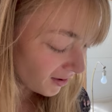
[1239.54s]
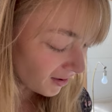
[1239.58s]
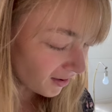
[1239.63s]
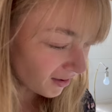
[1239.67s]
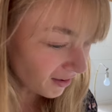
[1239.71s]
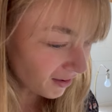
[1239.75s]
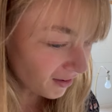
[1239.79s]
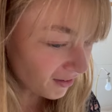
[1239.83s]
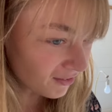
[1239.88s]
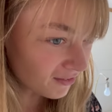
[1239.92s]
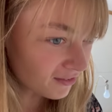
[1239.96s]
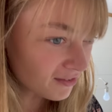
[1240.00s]

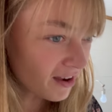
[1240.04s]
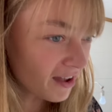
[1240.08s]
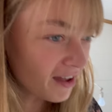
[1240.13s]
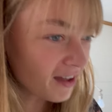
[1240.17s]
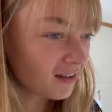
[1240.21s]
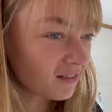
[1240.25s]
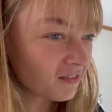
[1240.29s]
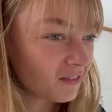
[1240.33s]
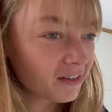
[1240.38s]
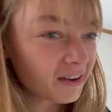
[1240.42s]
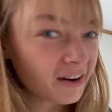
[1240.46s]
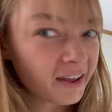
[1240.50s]
All right,
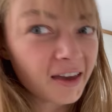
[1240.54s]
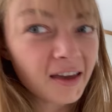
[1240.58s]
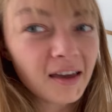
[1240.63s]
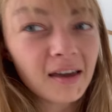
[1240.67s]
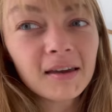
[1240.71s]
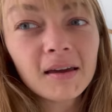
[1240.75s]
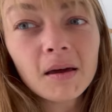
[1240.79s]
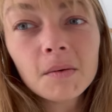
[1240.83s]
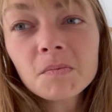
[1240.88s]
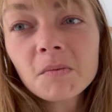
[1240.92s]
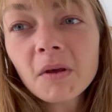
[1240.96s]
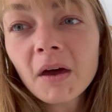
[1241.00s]
we're gonna
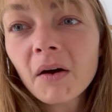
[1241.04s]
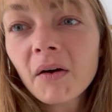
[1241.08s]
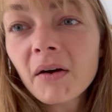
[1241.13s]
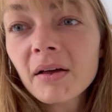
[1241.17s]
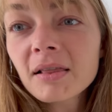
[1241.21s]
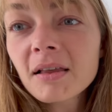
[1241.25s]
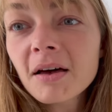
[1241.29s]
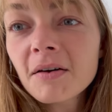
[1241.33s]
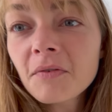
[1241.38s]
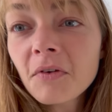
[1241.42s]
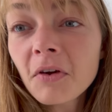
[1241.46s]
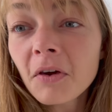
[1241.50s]
hang up now. I
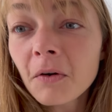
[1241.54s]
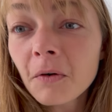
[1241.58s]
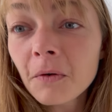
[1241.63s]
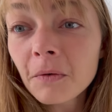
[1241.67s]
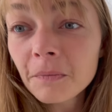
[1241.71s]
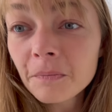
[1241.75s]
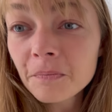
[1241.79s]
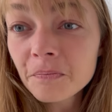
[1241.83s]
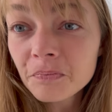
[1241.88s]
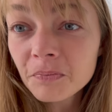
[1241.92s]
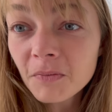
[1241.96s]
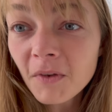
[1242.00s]
love
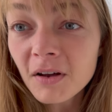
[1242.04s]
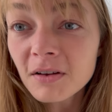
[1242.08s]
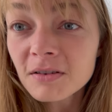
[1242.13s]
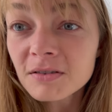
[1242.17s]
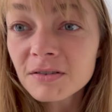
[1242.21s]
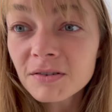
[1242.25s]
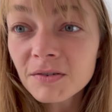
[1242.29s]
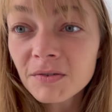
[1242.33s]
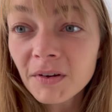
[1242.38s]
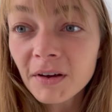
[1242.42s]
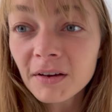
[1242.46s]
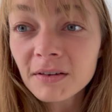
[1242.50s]
you. I'll
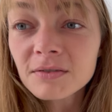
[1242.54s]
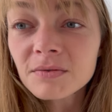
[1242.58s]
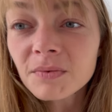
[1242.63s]
see you next